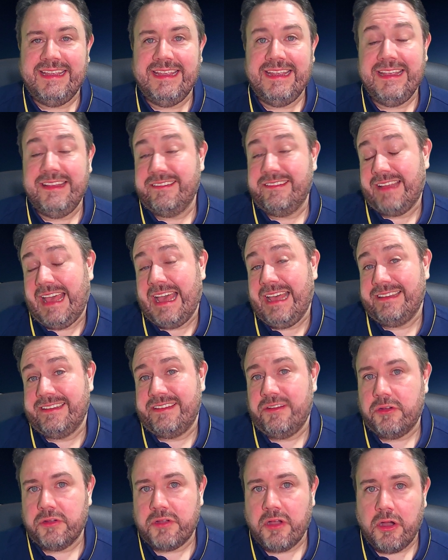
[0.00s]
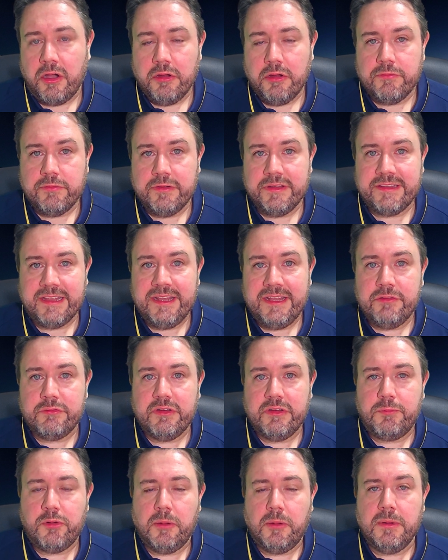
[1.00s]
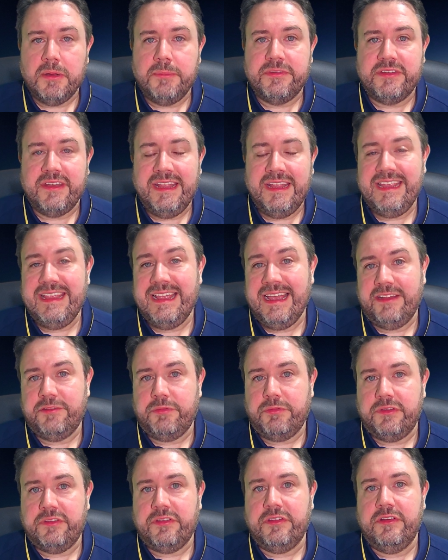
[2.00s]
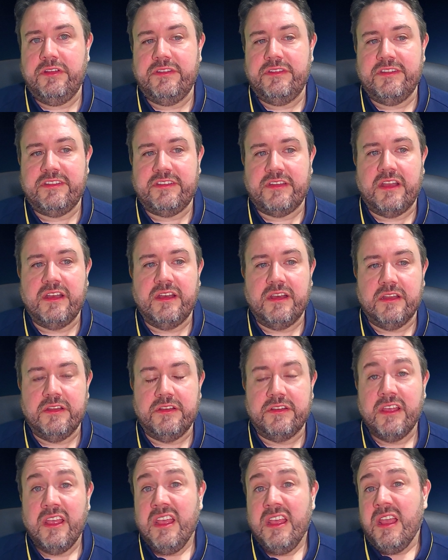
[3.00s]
He has not got over his injury problems, and he has returned to Sunderland,